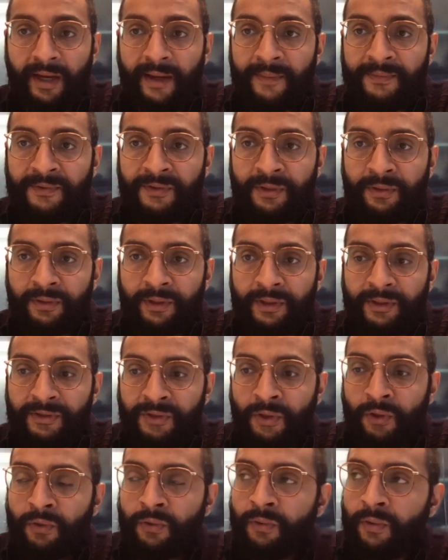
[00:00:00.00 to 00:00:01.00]
Yeah, absolutely.
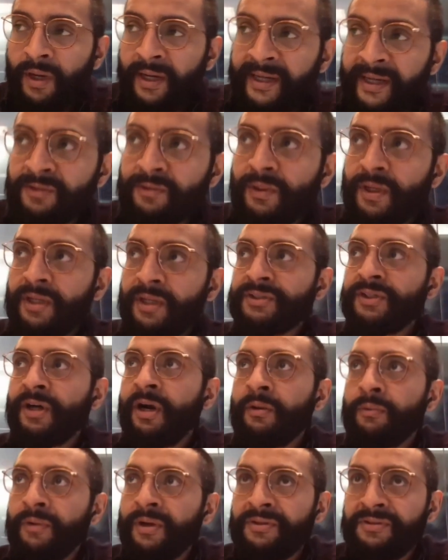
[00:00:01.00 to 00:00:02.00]
So I guess what I'll
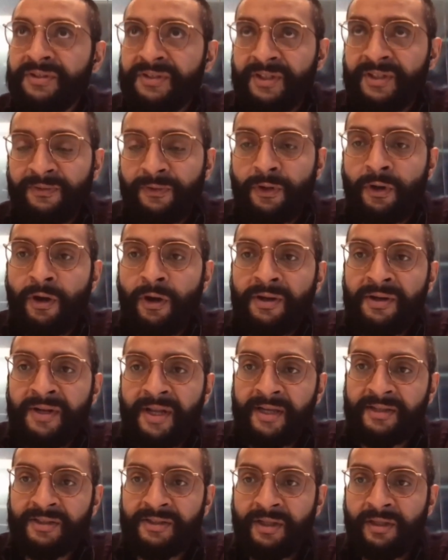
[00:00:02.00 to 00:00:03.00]
start with, just for
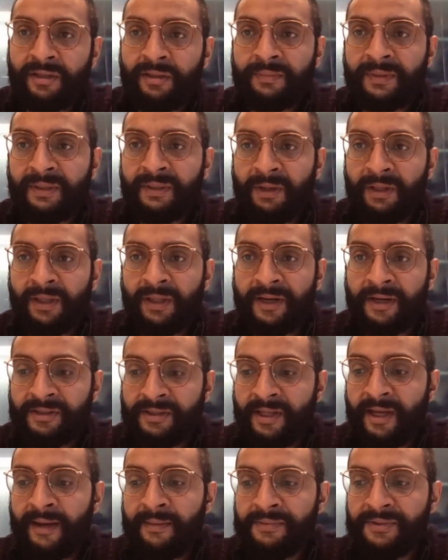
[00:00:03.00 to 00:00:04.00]
context, is a little bit about
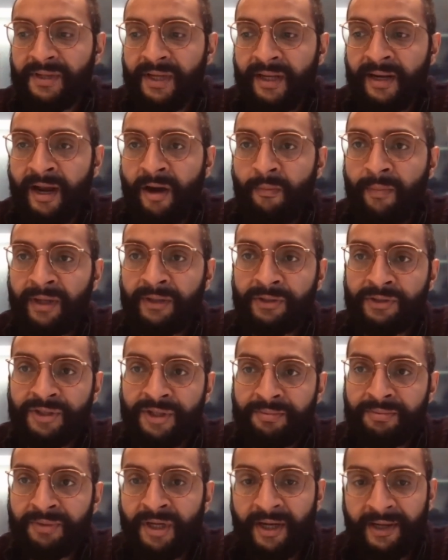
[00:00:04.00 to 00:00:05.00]
Lighthouse Labs and how
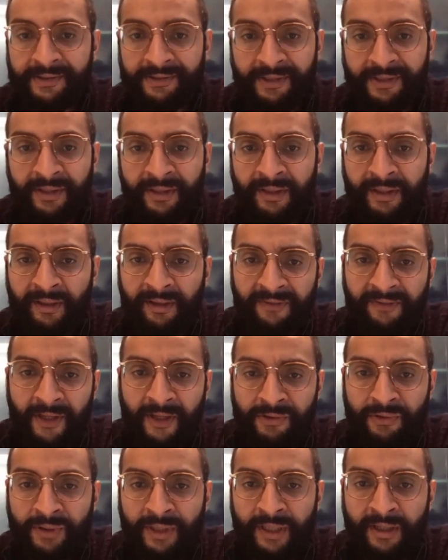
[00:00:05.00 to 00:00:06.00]
mentorship ties in there, if
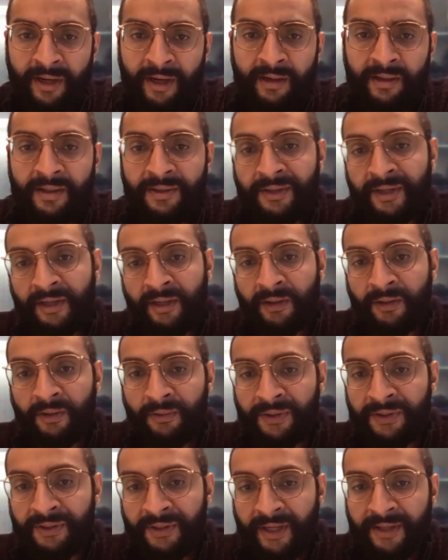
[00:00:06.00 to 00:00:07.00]
that's okay, Kyle, and then I'll
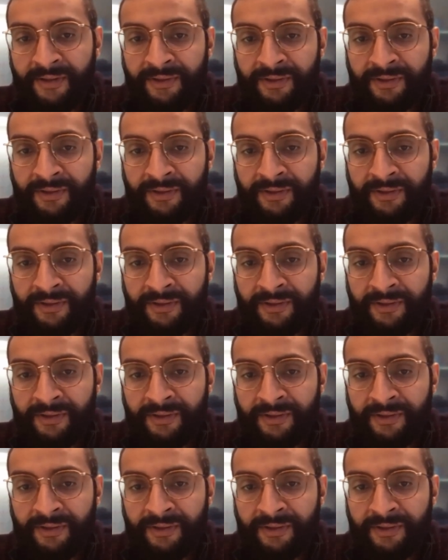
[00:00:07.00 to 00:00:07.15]
go into